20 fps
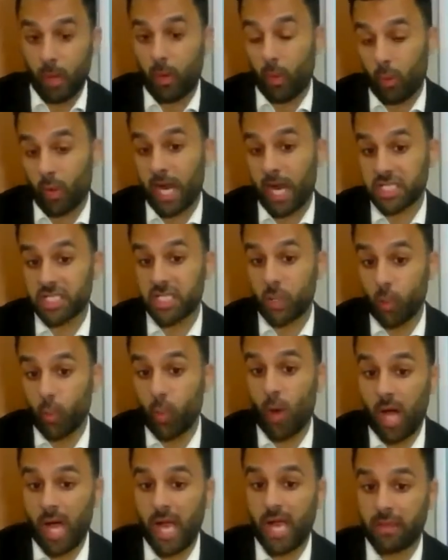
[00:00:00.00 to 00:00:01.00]
or actually,
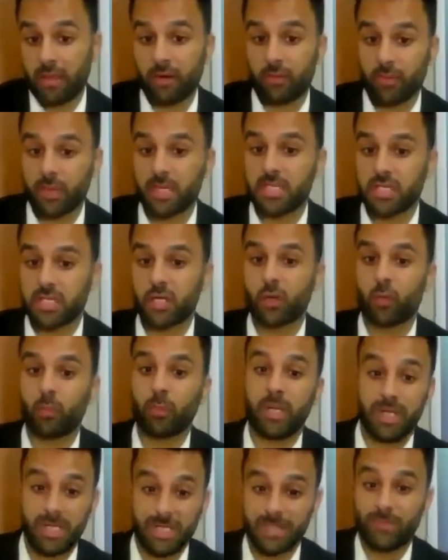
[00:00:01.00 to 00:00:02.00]
while they're
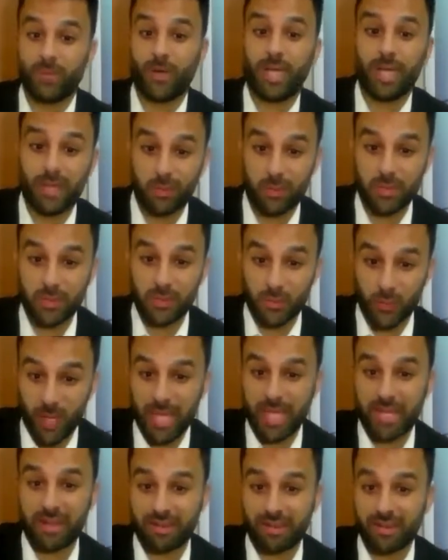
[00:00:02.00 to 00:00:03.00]
rescuing Hezbollah was
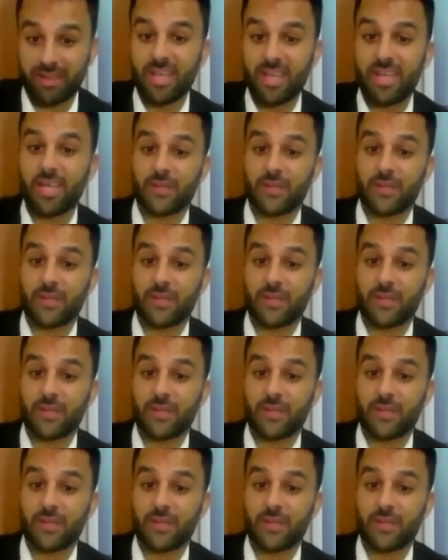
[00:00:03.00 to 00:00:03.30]
waiting,